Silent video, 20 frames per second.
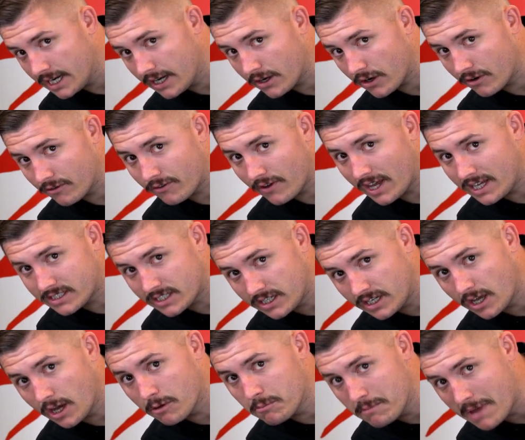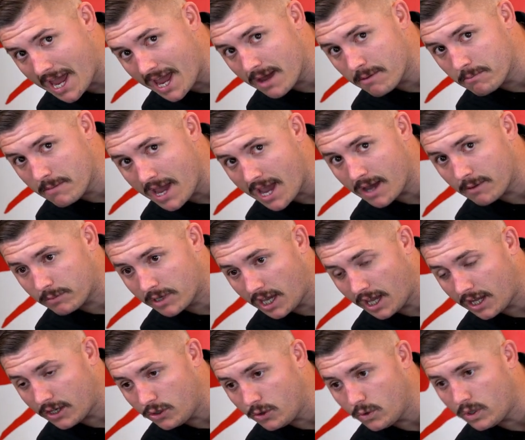in her face and yell, ma'am,
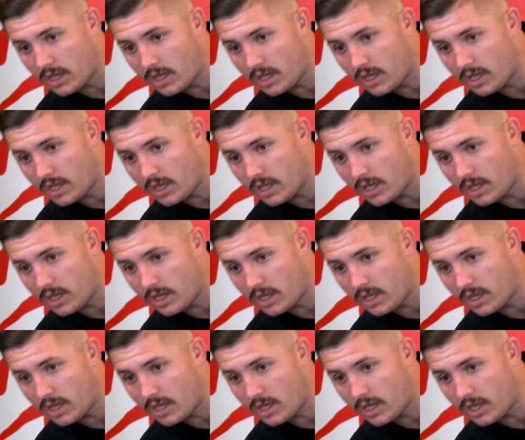can you